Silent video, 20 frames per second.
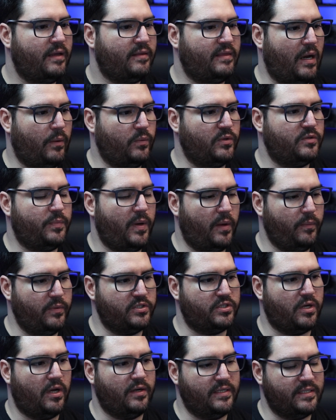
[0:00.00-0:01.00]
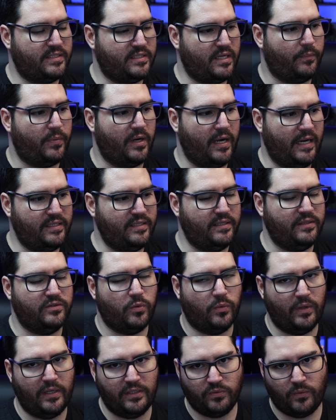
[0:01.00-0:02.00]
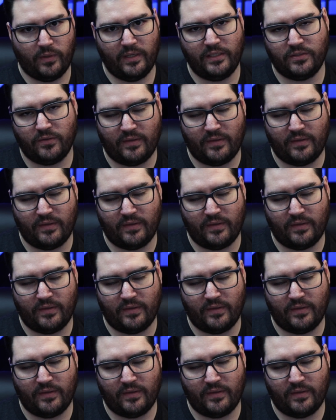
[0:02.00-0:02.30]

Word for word: that was published on December 18, 2020.